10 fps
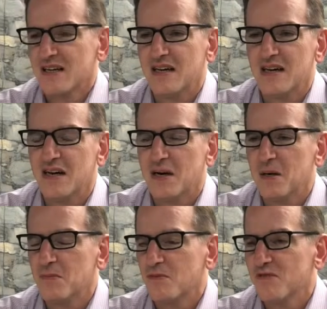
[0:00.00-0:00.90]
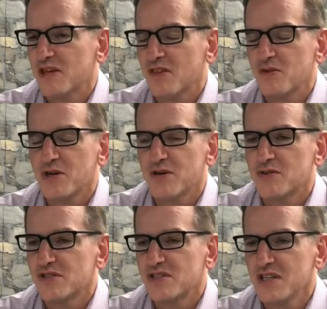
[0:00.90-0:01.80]
Um, we've got
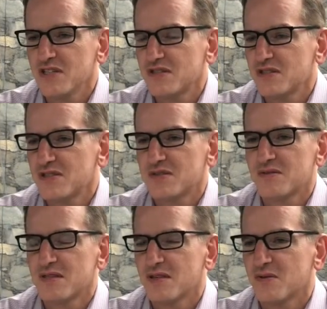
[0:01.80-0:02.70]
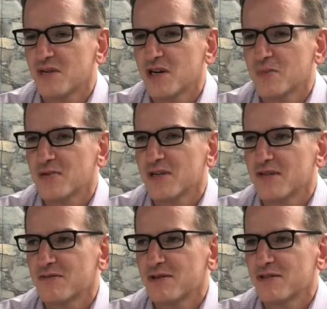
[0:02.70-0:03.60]
300 seats. You know, we operate
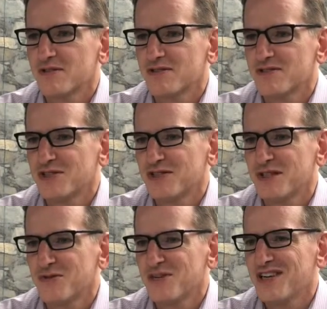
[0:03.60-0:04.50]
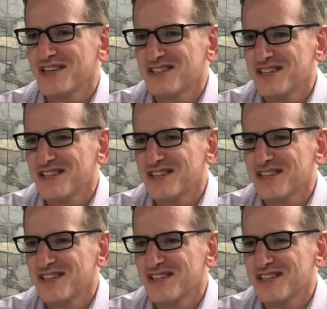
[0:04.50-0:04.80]
363 days a